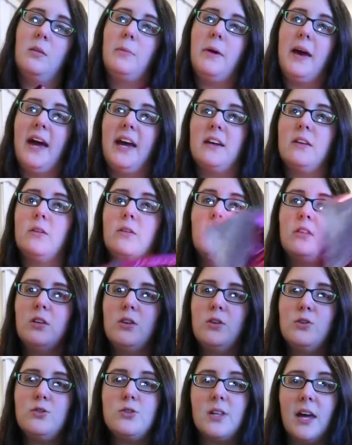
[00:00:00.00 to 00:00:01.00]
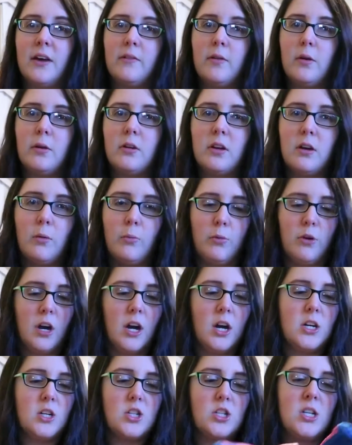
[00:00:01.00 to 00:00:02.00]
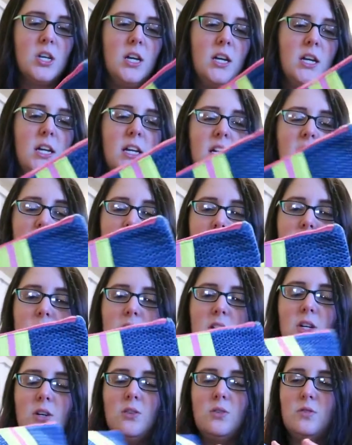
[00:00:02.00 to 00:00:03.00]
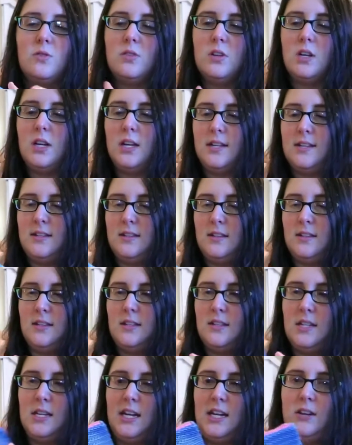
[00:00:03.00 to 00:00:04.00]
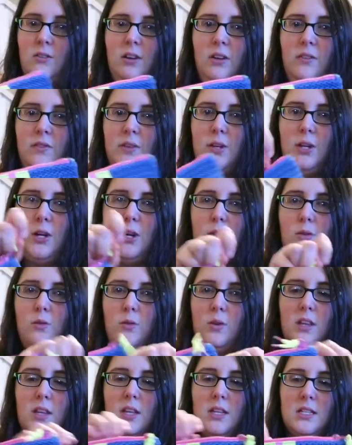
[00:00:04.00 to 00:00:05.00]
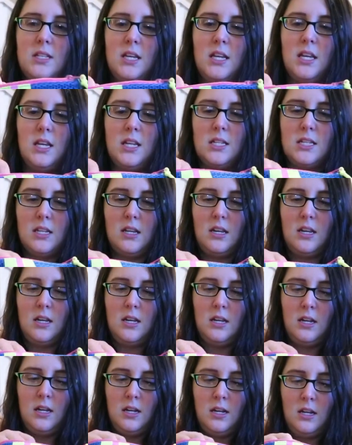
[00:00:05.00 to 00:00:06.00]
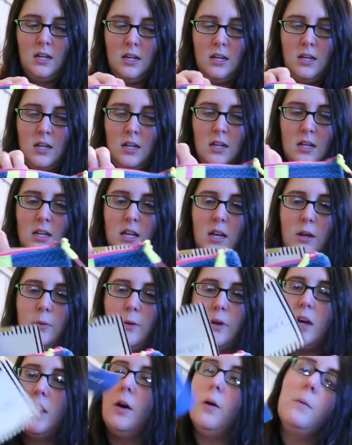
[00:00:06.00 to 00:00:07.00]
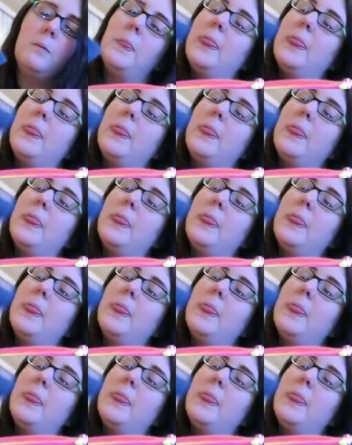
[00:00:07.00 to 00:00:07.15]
in the bag. Usually I have a go brush. So, I don't even know what this is. Here we go.